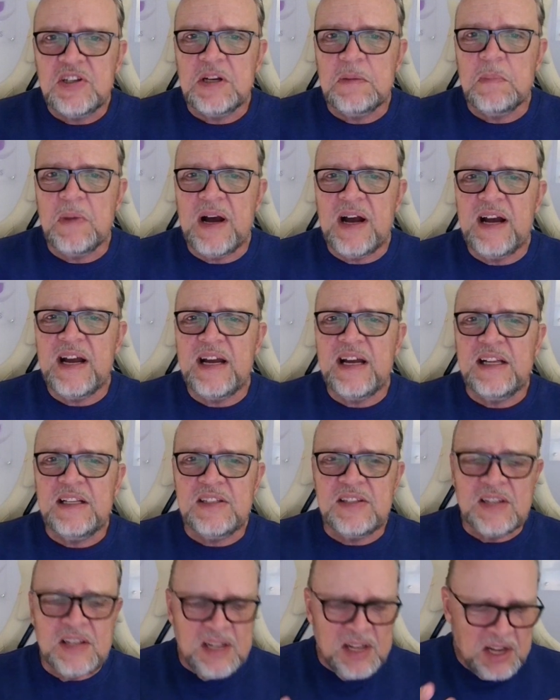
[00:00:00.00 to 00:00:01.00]
and
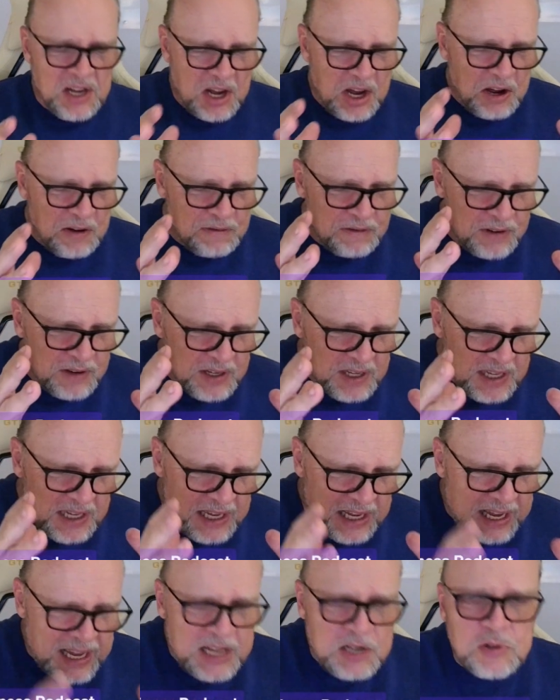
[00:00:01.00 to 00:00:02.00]
minds of
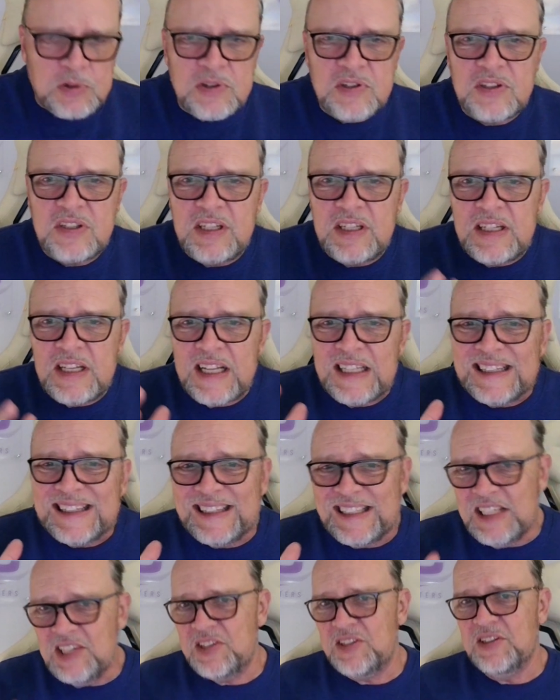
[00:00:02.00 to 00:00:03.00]
interested
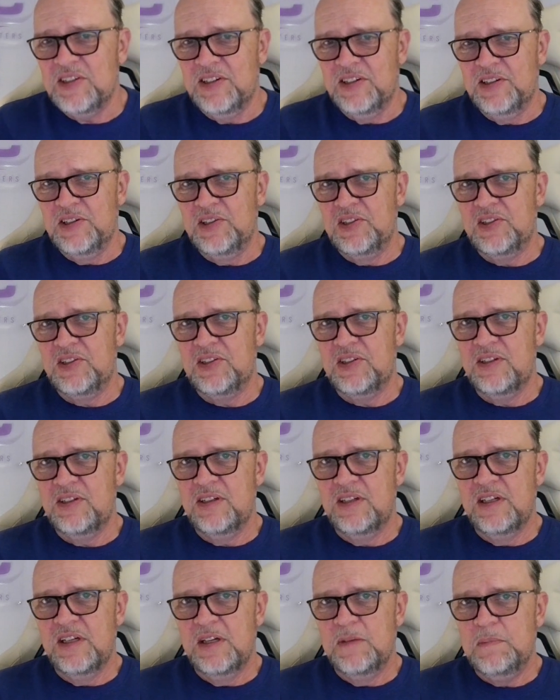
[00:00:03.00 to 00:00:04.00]
listeners
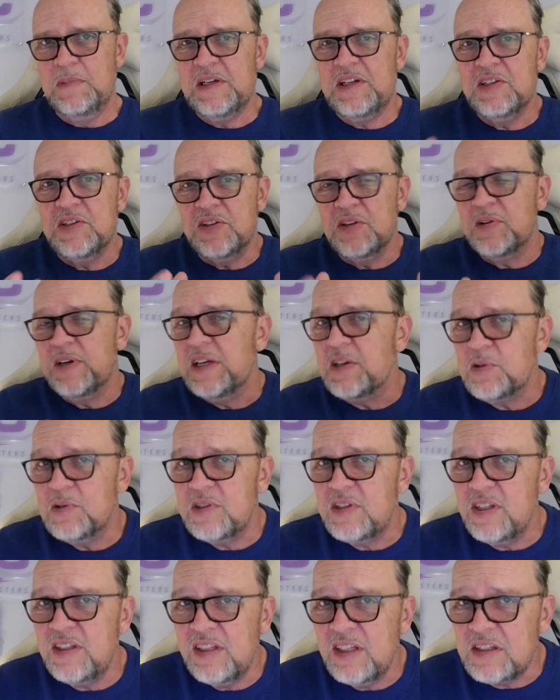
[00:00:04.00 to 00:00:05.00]
because they're
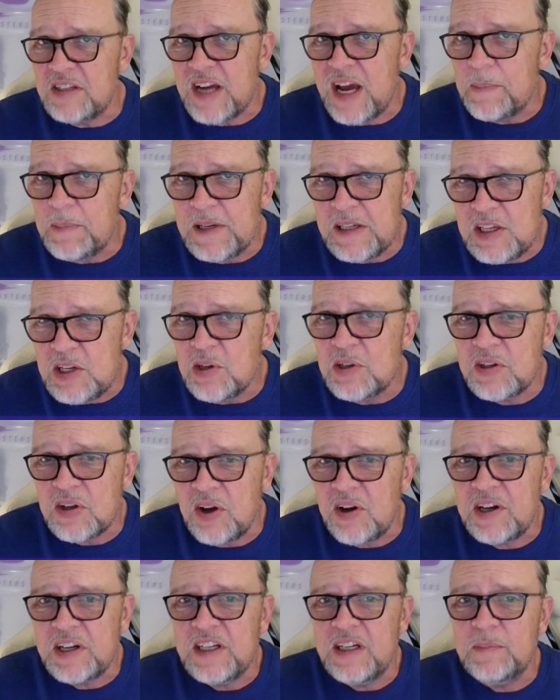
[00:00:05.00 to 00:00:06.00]
interested in the topic you're
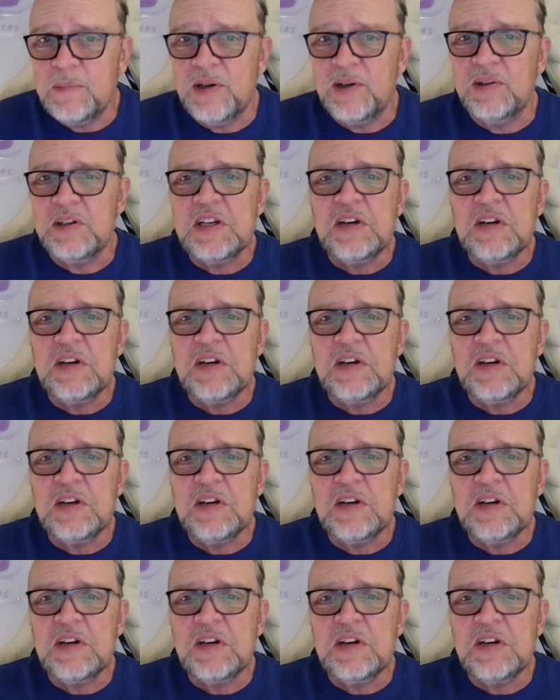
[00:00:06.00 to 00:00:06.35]
talking about.